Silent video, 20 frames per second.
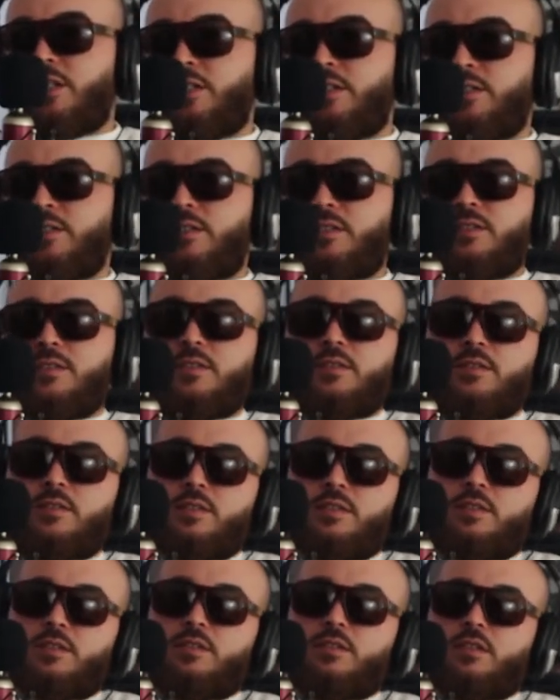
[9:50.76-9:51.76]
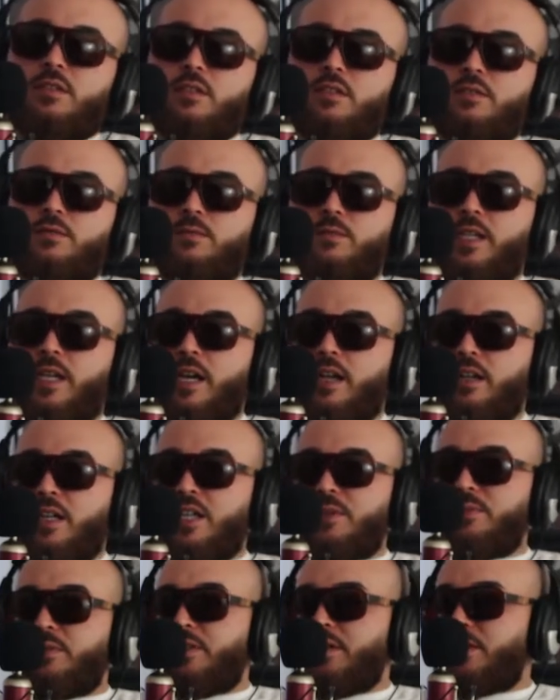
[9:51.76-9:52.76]
youngins. Bro. Yeah, like we got a
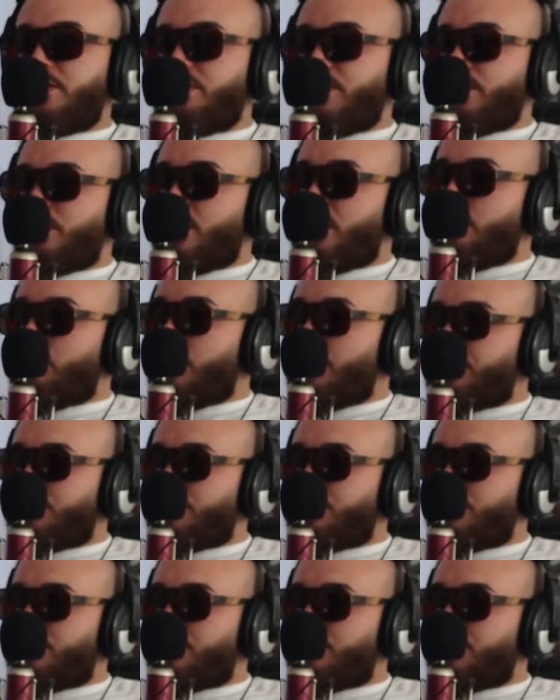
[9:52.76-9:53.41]
couple young people that